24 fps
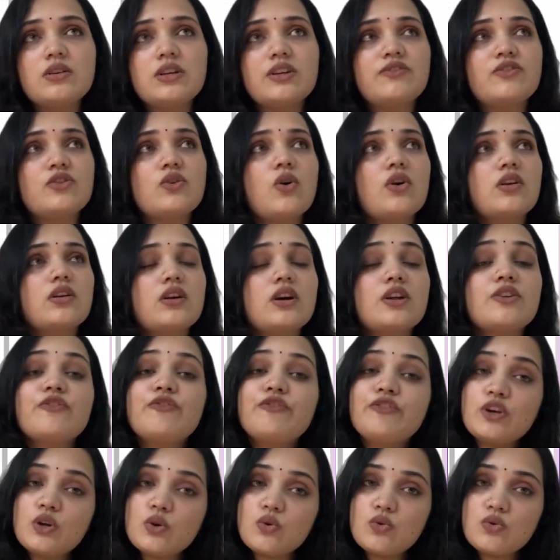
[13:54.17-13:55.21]
if you are
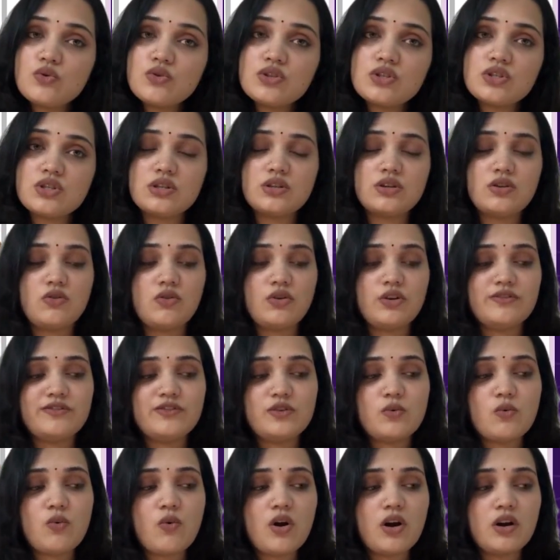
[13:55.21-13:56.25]
confused or if
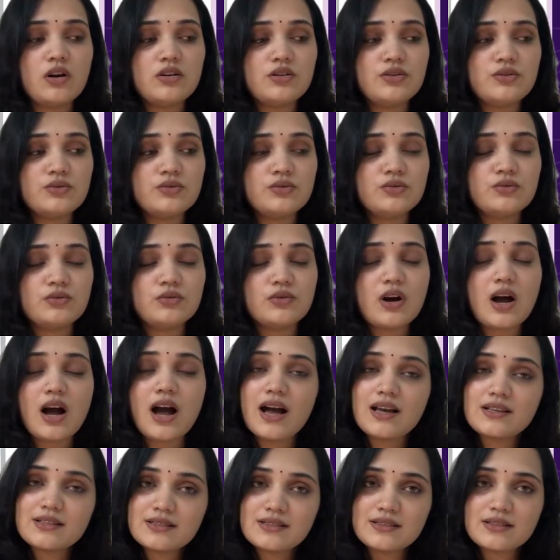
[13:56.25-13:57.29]
you want to
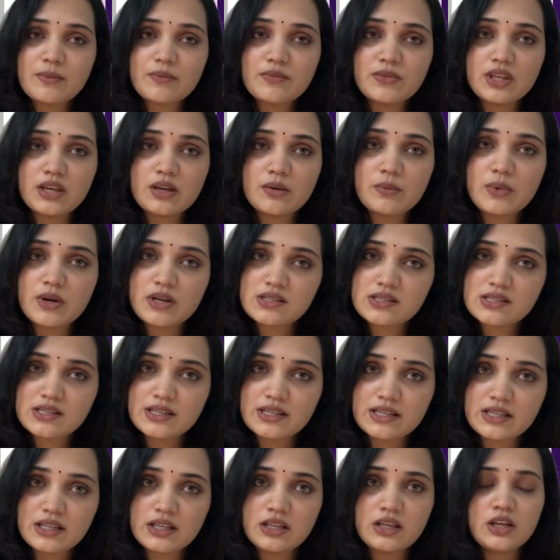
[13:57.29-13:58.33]
ask something
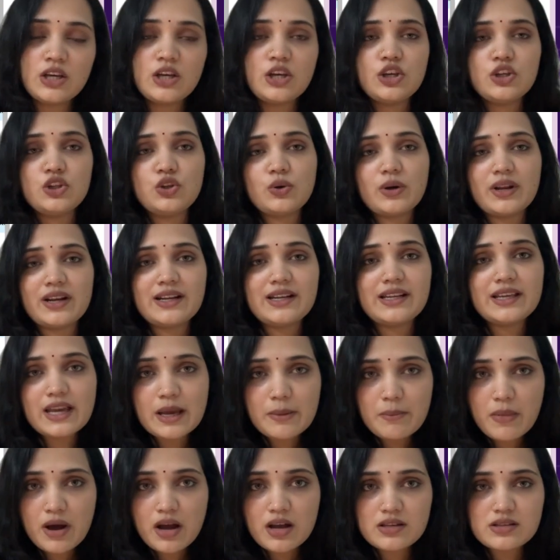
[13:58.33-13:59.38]
personally, you can
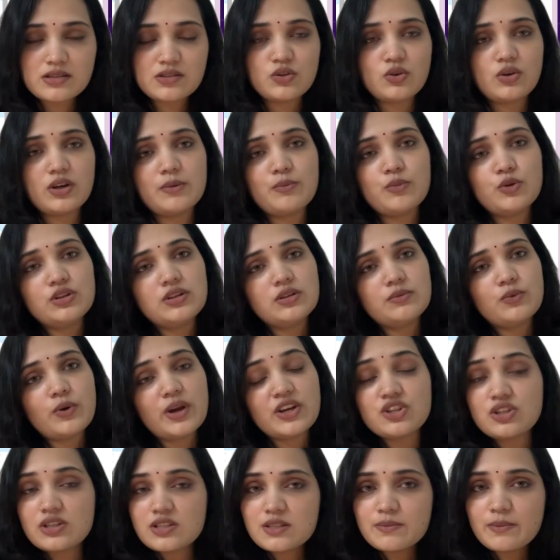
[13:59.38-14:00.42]
DM us. You can put the
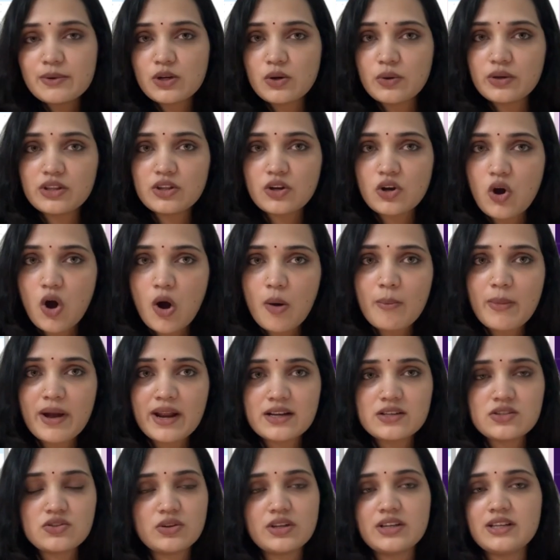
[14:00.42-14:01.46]
questions below in the
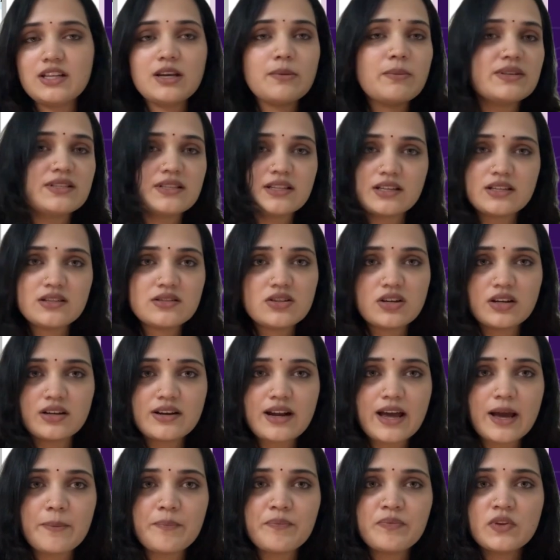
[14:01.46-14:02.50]
comments. You can DM us in
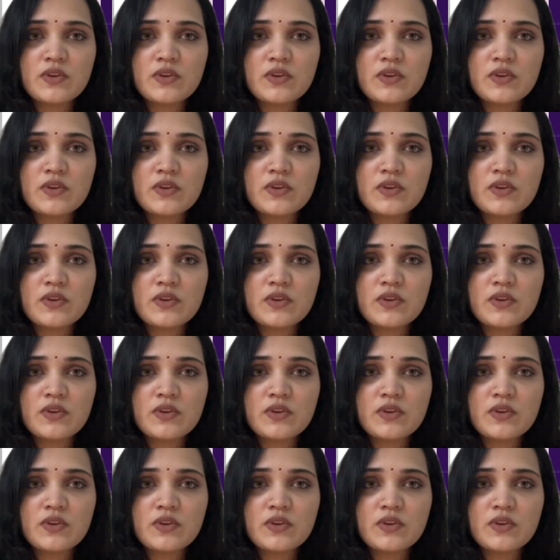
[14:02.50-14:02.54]
Instagram.